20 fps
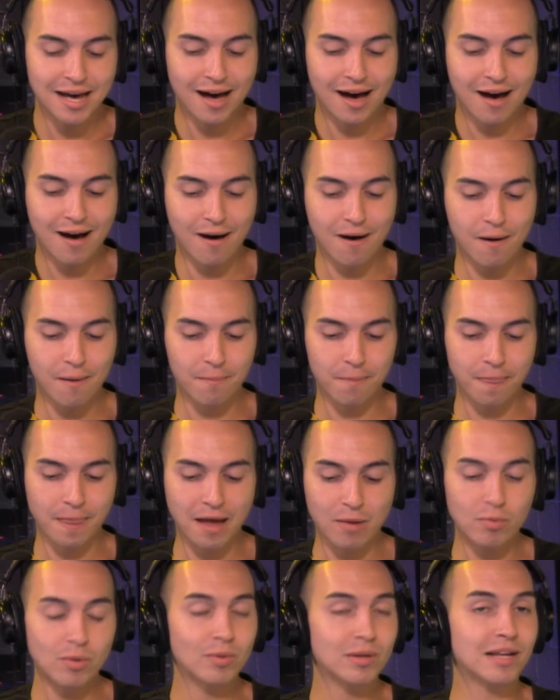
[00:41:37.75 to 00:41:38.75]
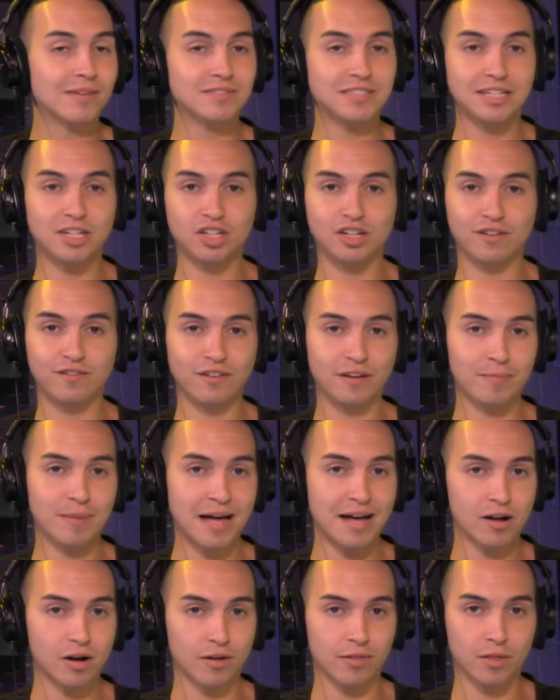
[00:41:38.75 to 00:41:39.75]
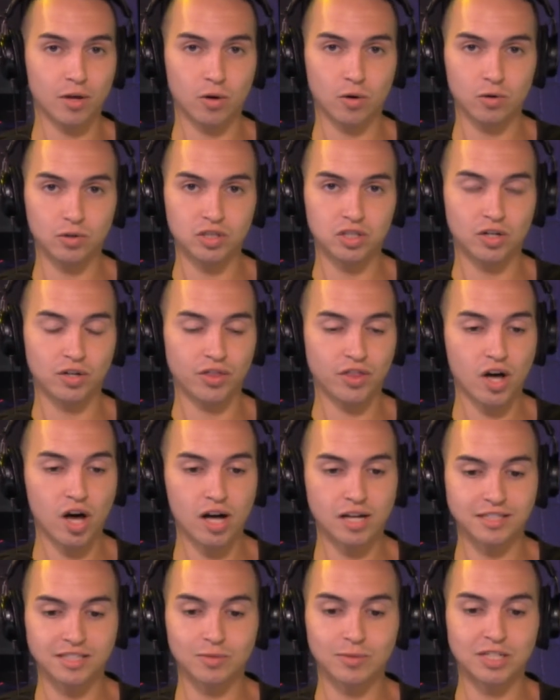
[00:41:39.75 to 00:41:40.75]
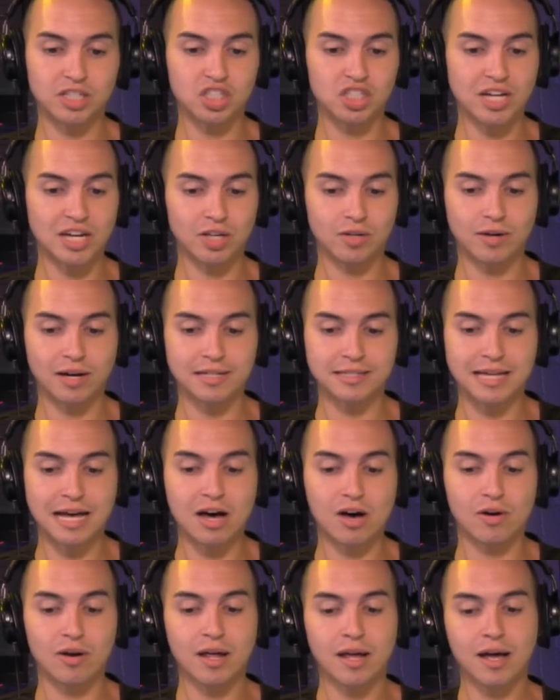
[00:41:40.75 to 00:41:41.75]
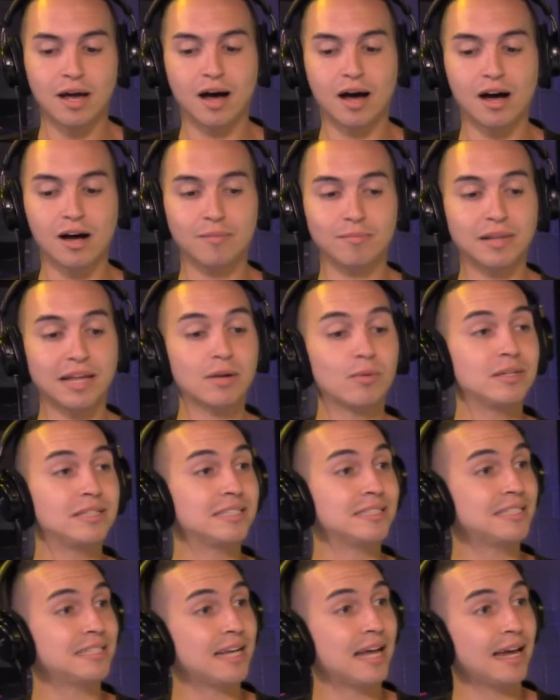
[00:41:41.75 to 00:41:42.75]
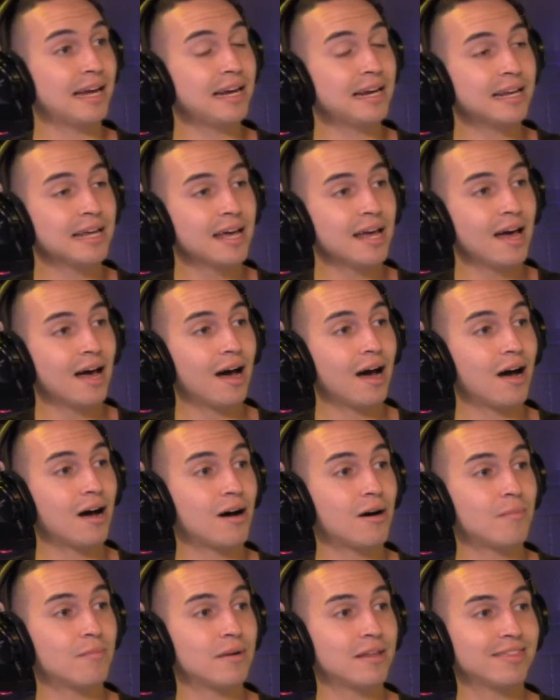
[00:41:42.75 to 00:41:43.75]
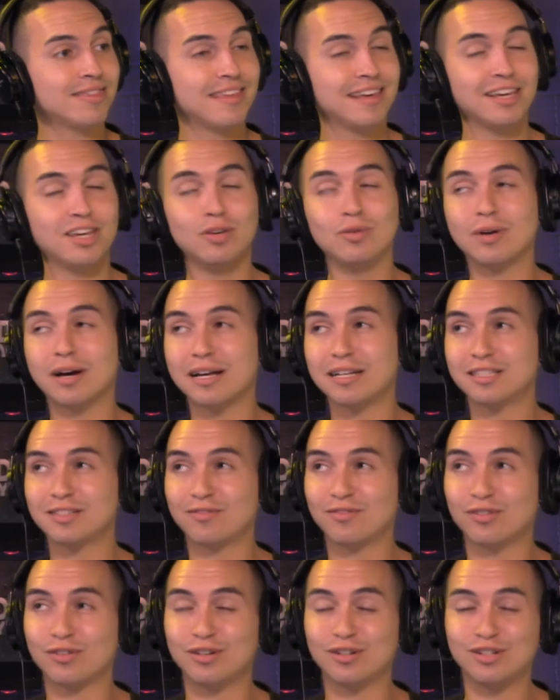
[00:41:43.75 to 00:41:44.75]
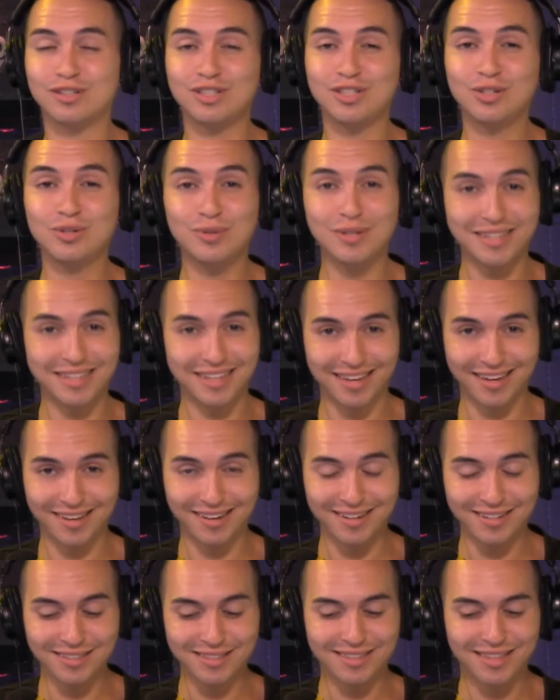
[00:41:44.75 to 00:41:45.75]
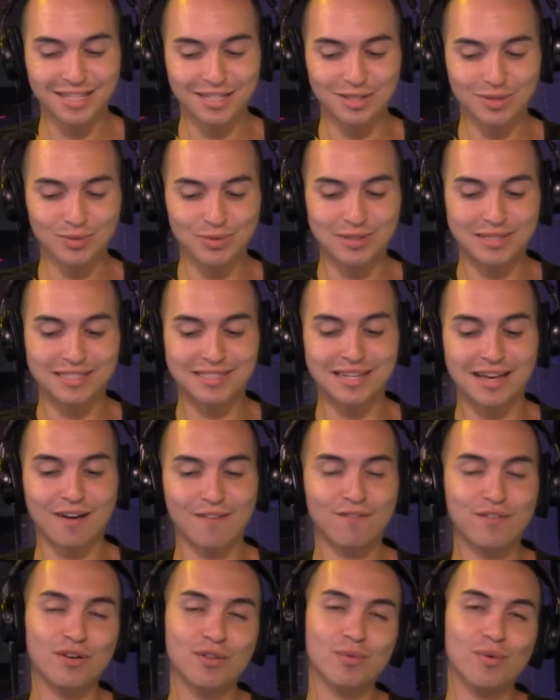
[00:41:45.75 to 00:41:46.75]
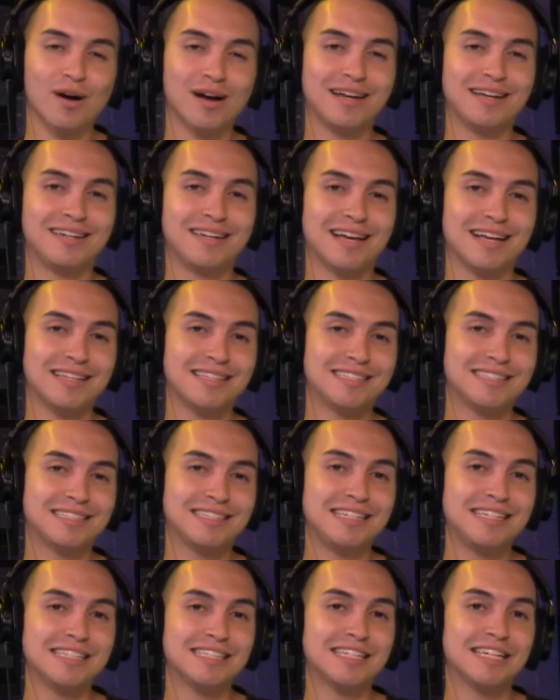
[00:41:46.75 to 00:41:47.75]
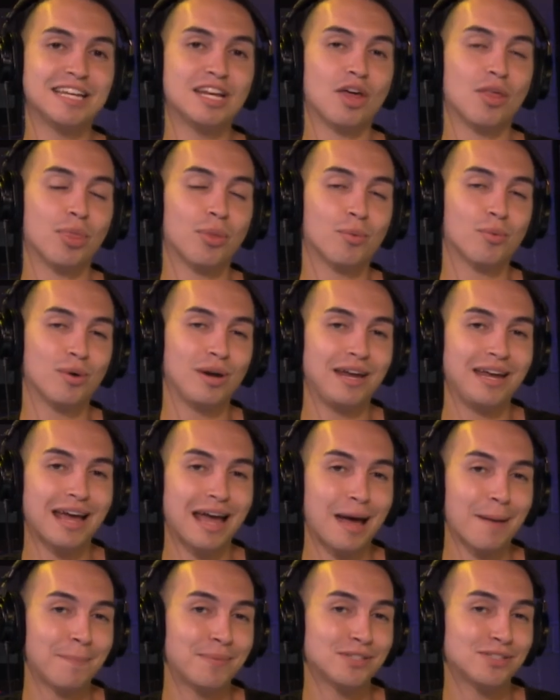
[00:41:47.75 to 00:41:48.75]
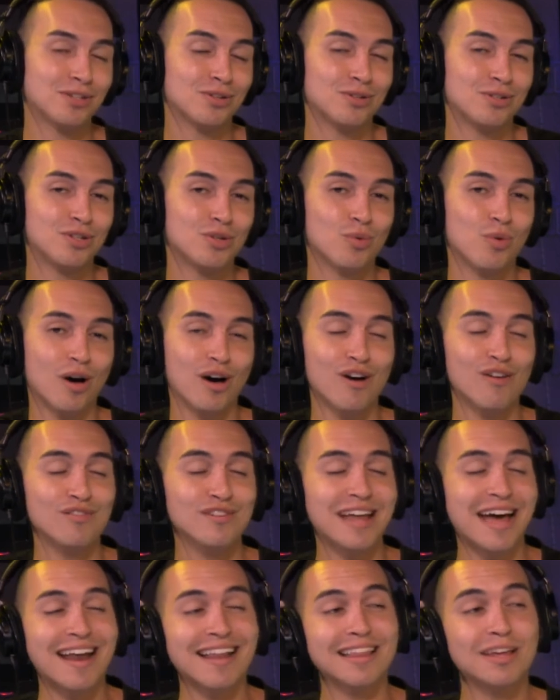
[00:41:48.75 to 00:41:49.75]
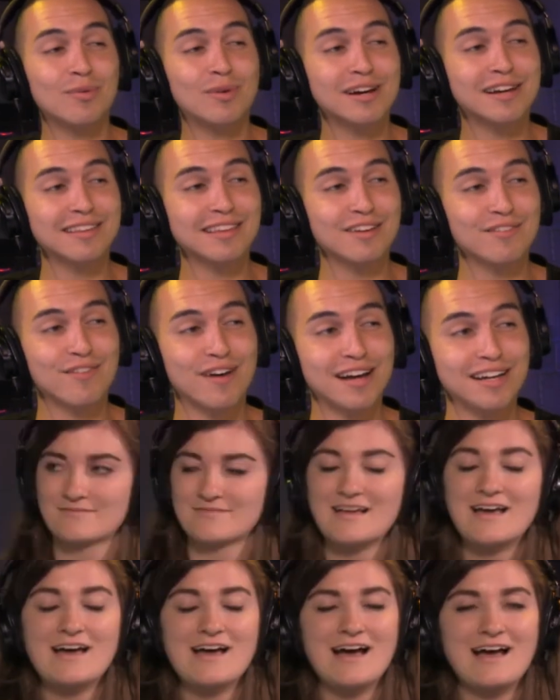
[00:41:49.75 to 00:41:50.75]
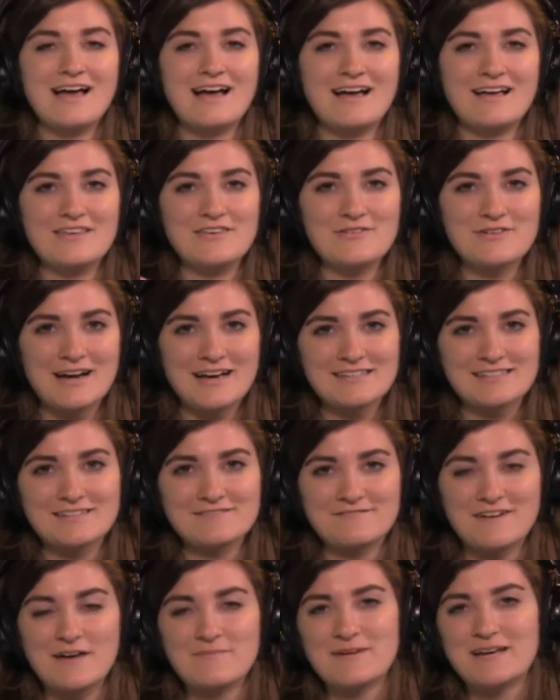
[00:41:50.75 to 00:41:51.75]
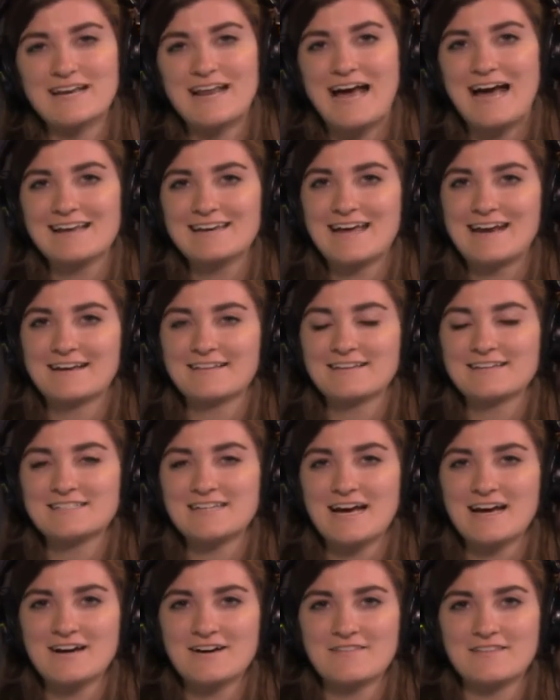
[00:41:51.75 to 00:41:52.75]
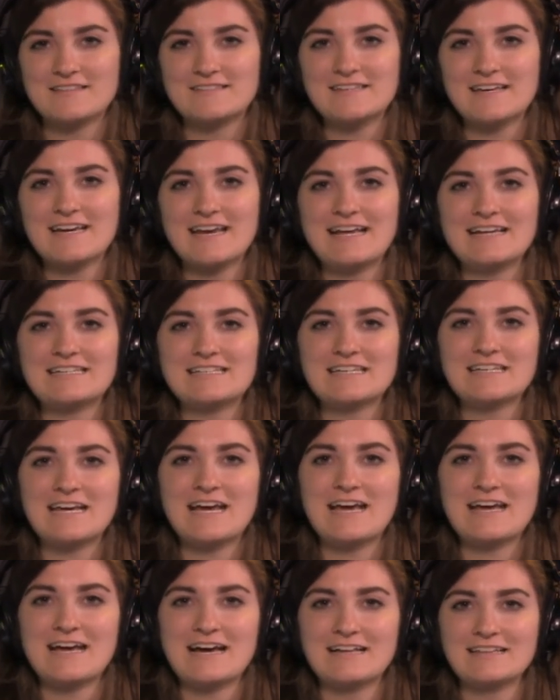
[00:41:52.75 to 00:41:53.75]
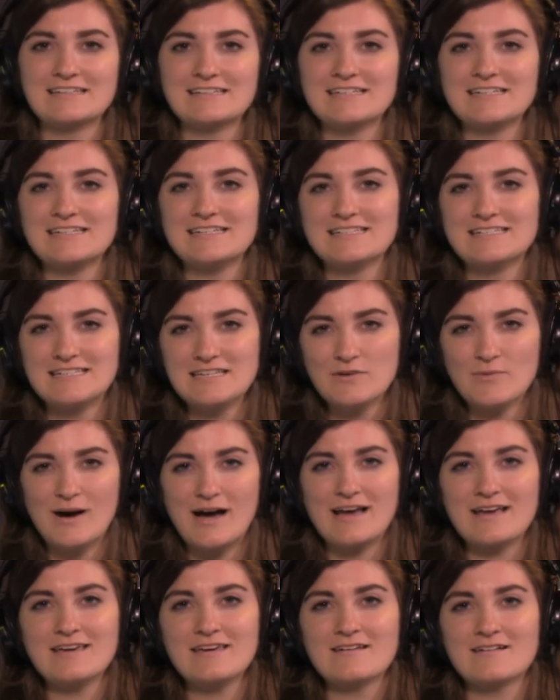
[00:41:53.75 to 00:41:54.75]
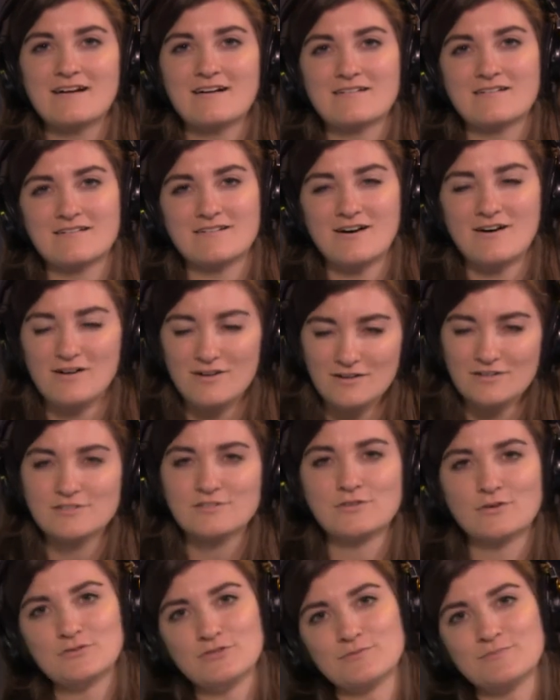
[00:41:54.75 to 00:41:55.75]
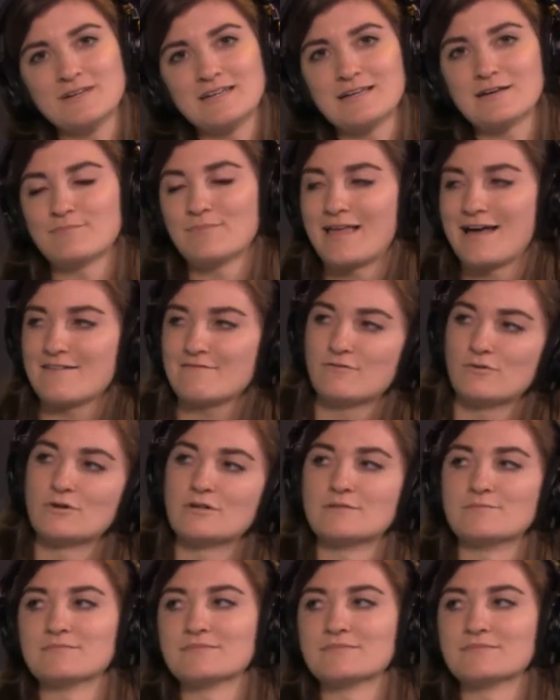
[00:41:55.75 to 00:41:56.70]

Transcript: Um, and we would love to hear your feedback on those, your thoughts, so we can shout you guys out um, like we did tonight. Um, thank you guys for tuning in. This was uh, Fear the Walking Dead Season 3, Episode 12. Natalee, where can they find you? You guys can find me at, at Natalee Dyer, that's N A T A L E E D Y E R, on all social media platforms.